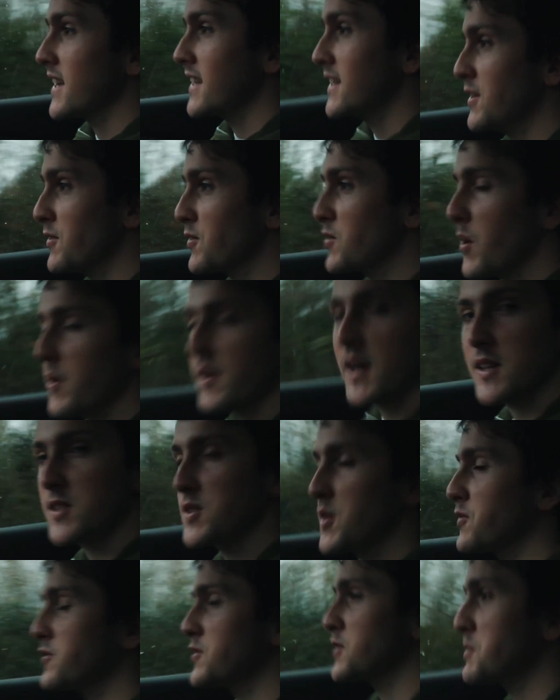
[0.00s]
you've got that
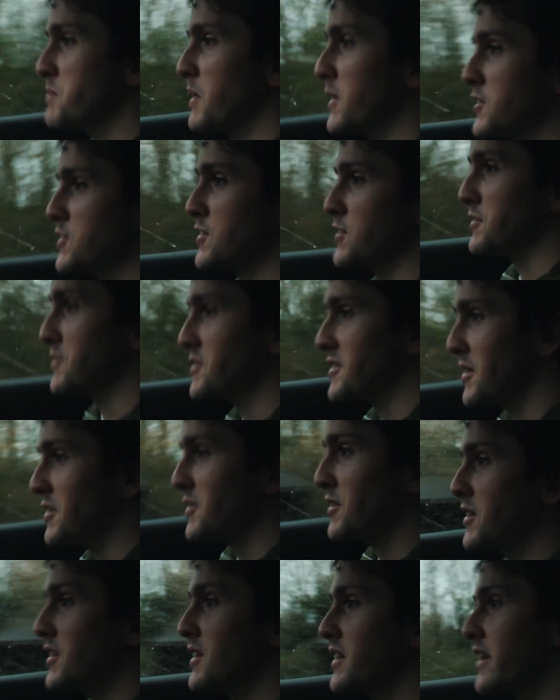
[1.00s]
soft suspension, so
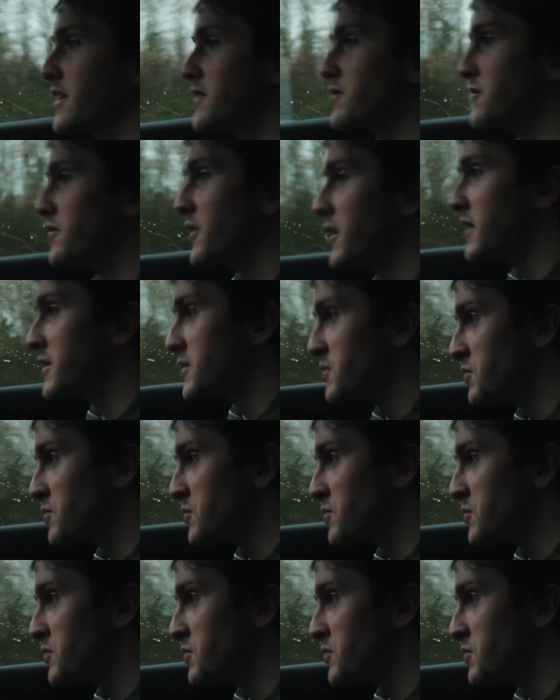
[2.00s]
you can kind of feel its